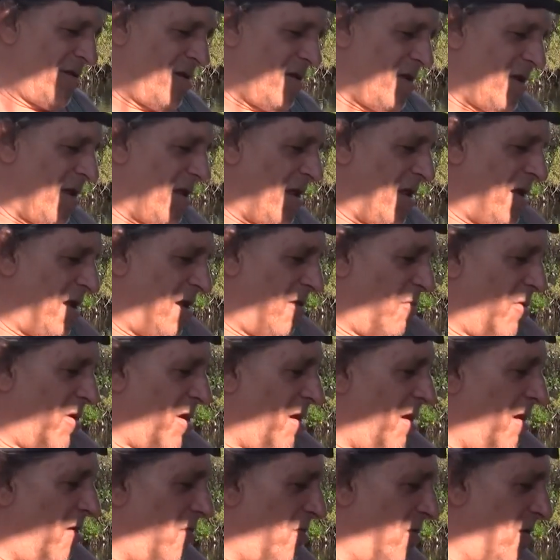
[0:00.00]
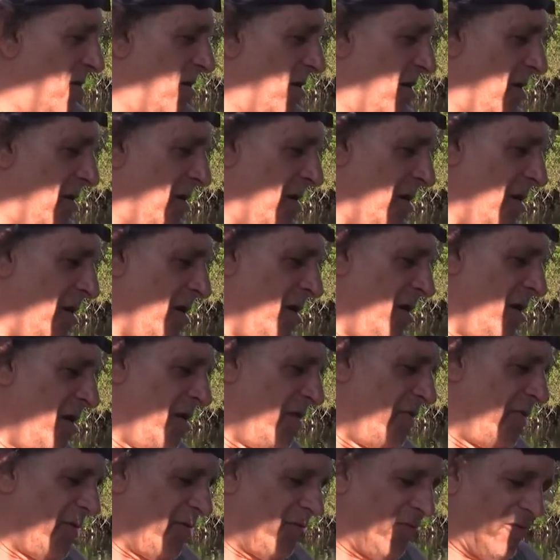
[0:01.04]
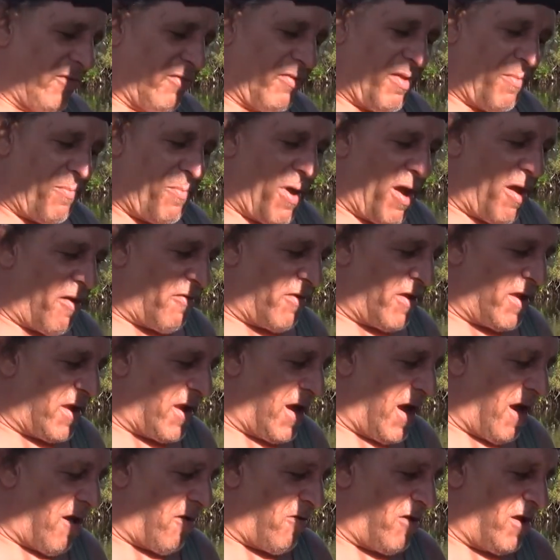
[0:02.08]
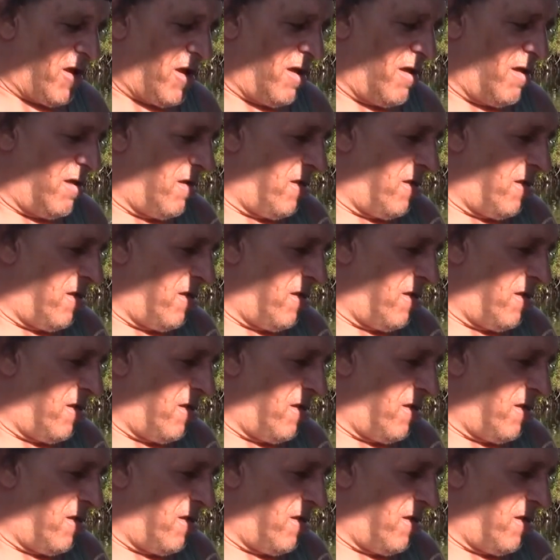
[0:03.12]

And here we go. This is the bearing carrier